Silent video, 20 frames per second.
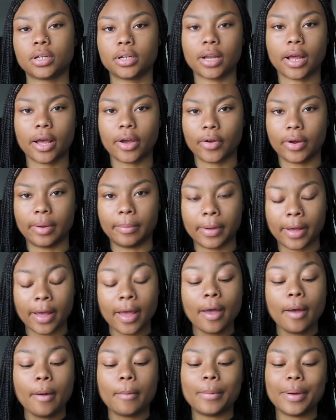not grandma,
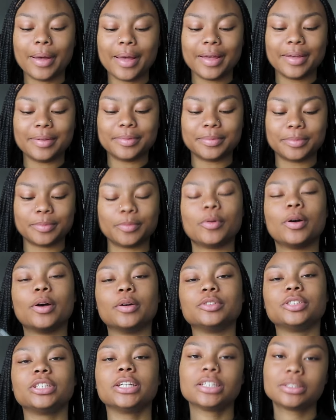but,
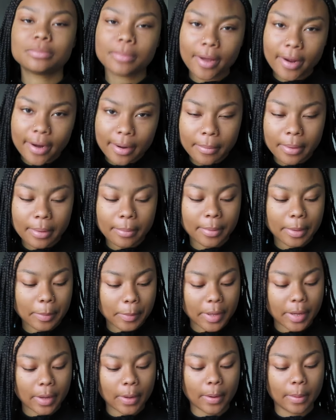well, she is my grandma, but
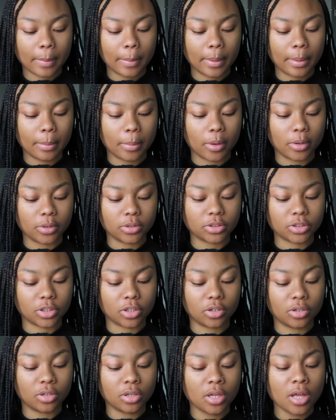we call her Mimo,
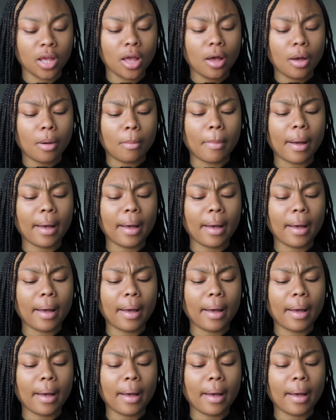so.